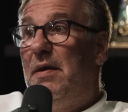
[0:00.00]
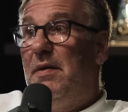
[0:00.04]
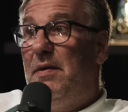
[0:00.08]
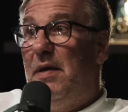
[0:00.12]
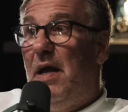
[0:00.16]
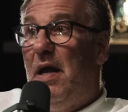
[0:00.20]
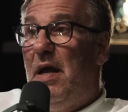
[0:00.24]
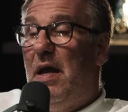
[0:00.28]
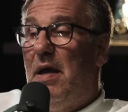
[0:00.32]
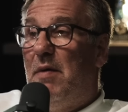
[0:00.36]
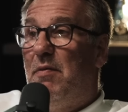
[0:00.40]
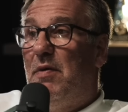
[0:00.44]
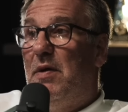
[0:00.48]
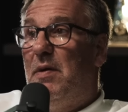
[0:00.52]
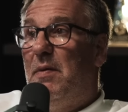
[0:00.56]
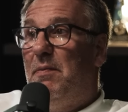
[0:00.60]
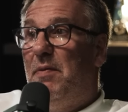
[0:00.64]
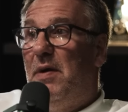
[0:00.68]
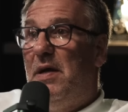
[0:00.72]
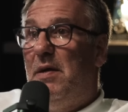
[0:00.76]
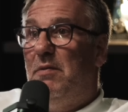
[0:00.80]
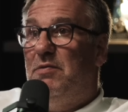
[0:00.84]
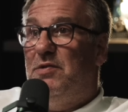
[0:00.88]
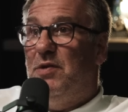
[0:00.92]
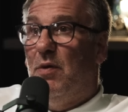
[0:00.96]
yeah.
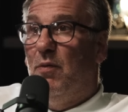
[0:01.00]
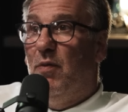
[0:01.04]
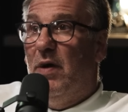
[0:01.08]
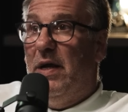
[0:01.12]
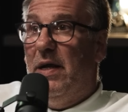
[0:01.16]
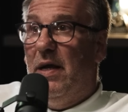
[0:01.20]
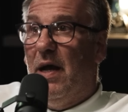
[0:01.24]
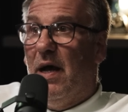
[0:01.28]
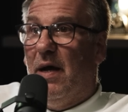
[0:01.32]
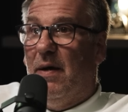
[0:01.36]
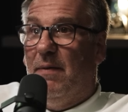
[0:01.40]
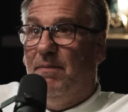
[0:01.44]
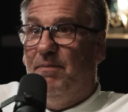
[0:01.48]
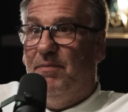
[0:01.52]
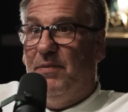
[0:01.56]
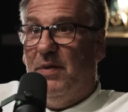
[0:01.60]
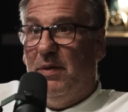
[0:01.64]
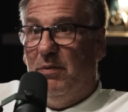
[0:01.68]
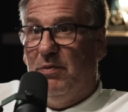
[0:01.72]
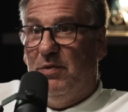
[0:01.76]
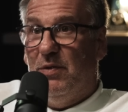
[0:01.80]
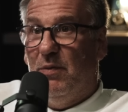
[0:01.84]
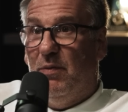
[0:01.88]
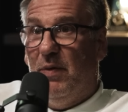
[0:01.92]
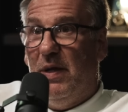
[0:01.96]
Well, he was a winger.
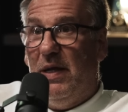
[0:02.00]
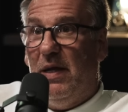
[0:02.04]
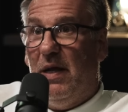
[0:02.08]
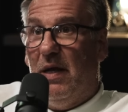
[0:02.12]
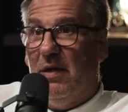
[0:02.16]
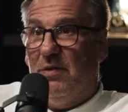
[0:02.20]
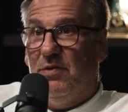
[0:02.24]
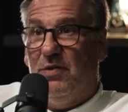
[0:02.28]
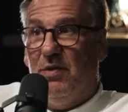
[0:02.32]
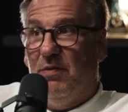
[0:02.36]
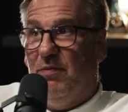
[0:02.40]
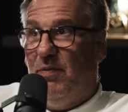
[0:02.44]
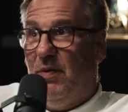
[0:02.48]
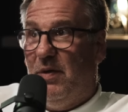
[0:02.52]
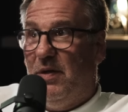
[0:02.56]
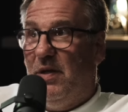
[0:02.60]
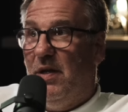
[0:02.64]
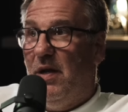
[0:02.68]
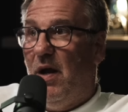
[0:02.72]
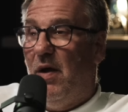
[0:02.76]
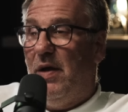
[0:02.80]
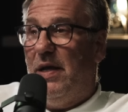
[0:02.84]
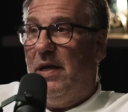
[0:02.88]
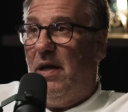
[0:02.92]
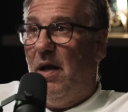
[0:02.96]
He was yeah. a winger.
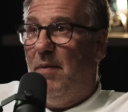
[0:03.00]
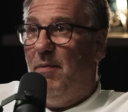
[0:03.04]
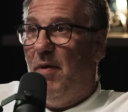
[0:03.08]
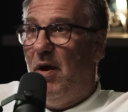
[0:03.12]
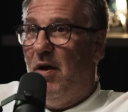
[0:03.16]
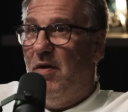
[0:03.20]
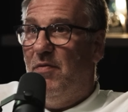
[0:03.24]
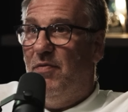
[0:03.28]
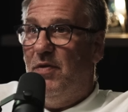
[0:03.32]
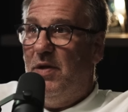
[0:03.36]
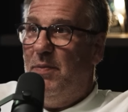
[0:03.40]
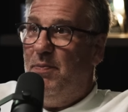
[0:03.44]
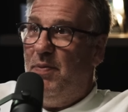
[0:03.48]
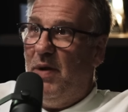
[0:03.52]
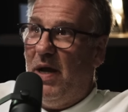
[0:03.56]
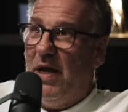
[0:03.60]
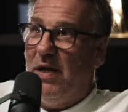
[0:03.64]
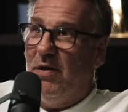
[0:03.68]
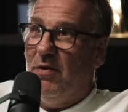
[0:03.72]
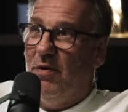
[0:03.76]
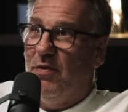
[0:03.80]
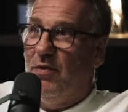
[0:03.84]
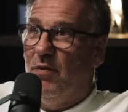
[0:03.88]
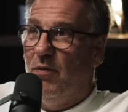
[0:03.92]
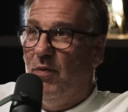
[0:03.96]
You know, he come over, he
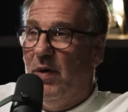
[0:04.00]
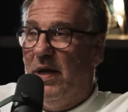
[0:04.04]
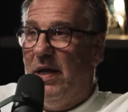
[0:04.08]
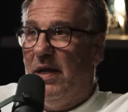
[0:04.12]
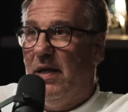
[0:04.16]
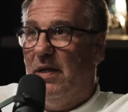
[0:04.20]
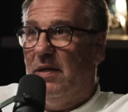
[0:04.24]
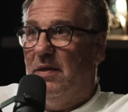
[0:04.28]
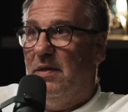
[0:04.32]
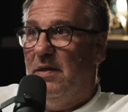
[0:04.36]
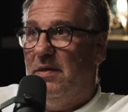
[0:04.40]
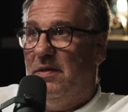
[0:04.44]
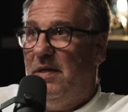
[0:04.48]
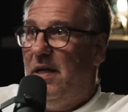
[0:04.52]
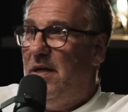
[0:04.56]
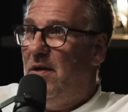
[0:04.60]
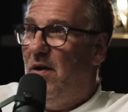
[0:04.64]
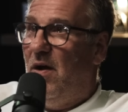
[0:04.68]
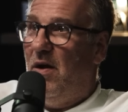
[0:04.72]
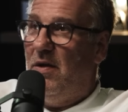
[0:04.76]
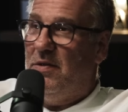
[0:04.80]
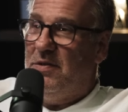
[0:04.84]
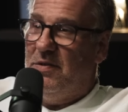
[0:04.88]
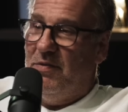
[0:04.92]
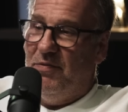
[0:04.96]
played on the wing, and then
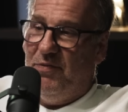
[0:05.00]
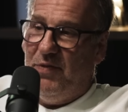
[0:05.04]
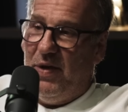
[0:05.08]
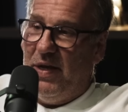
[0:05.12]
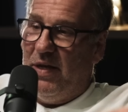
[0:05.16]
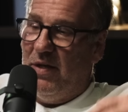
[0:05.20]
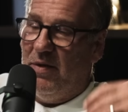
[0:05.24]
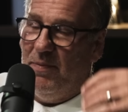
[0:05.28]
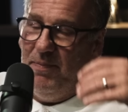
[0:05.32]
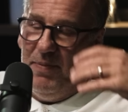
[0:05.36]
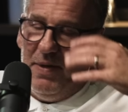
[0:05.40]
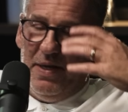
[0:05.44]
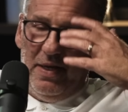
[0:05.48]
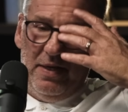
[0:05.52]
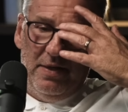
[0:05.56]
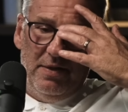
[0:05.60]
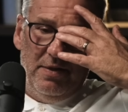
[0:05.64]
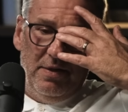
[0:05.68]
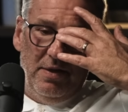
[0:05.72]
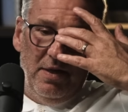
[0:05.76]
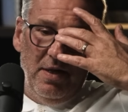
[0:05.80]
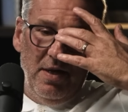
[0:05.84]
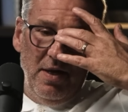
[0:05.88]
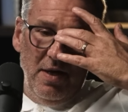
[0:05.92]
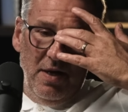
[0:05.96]
Arsene Wenger
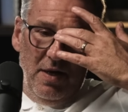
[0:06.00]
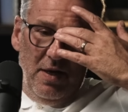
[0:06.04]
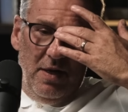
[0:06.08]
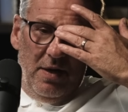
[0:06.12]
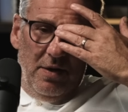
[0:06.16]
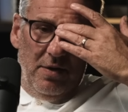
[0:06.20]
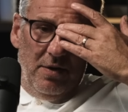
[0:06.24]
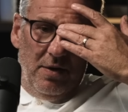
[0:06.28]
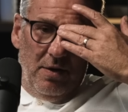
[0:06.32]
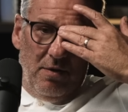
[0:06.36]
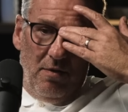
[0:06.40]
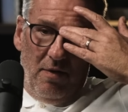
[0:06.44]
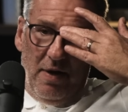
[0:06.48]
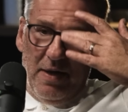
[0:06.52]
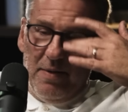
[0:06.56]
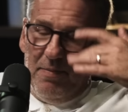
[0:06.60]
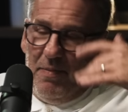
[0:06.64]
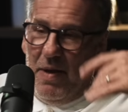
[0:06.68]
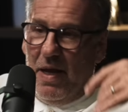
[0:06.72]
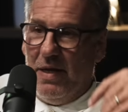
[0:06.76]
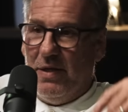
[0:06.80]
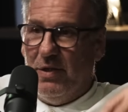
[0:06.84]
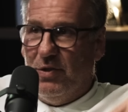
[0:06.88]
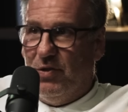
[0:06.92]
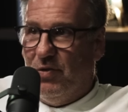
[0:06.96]
being the great
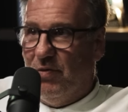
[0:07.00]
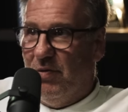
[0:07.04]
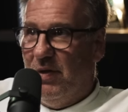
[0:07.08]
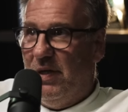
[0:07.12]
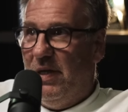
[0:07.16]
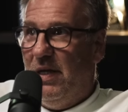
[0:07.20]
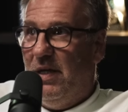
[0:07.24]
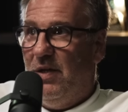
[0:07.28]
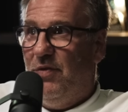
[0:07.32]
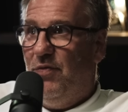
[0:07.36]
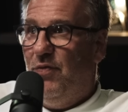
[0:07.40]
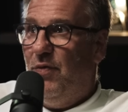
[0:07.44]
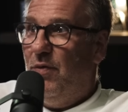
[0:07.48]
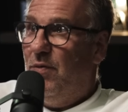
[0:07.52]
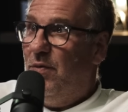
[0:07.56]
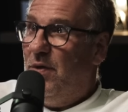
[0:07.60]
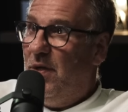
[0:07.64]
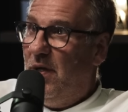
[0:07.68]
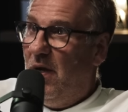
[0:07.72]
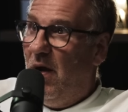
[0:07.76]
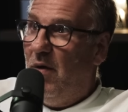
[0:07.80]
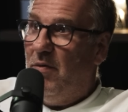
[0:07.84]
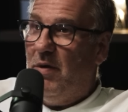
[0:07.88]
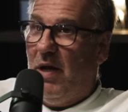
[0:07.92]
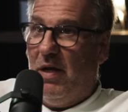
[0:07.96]
manager he is thought,
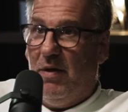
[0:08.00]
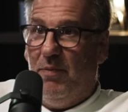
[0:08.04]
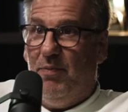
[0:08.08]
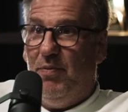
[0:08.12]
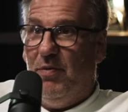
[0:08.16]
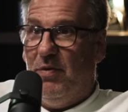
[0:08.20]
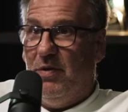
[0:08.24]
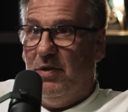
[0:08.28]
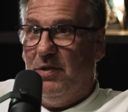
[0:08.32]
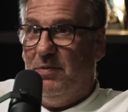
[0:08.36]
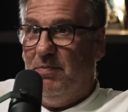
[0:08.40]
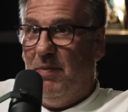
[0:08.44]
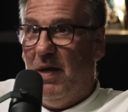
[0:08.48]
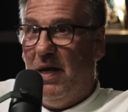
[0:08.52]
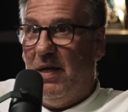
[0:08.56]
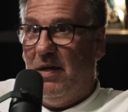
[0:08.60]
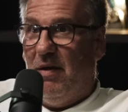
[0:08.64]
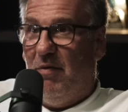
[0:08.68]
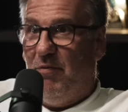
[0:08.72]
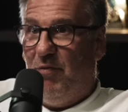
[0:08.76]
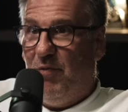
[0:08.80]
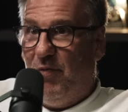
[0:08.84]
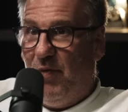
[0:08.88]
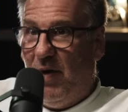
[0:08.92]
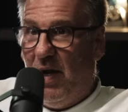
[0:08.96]
you know, I'm going to put this man
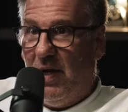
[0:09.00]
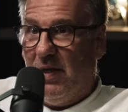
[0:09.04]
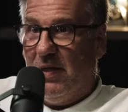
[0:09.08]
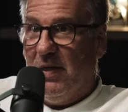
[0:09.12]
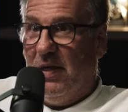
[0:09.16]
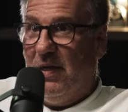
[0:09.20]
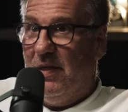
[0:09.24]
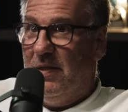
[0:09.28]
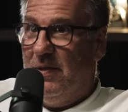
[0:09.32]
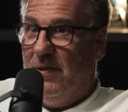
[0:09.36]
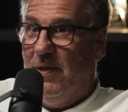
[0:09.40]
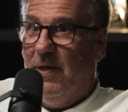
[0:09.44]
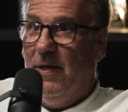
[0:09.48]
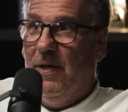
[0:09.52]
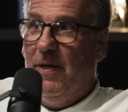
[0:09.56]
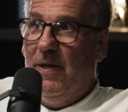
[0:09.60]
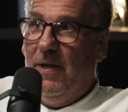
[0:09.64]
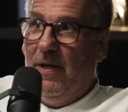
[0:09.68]
up front, and